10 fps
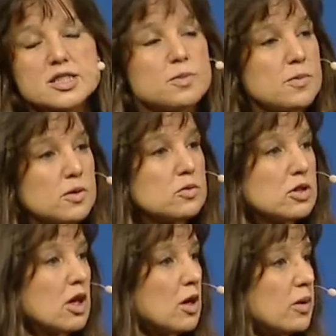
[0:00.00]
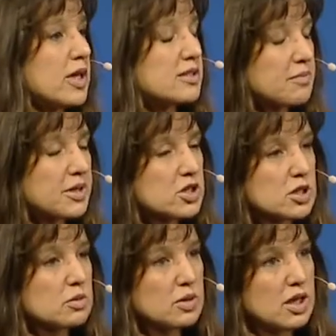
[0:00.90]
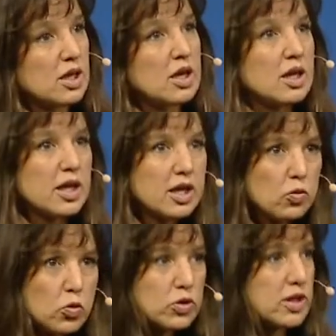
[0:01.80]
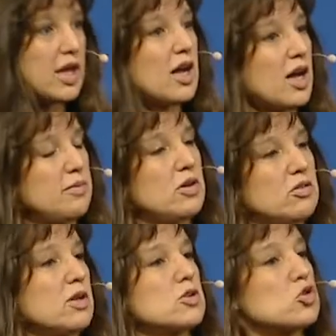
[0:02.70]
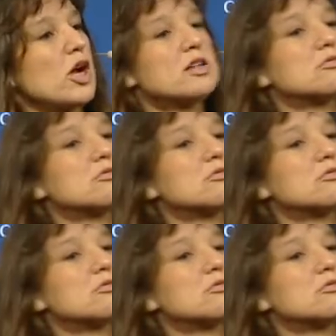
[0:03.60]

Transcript: People would go, like somebody showed me like a wound they got because they were trying to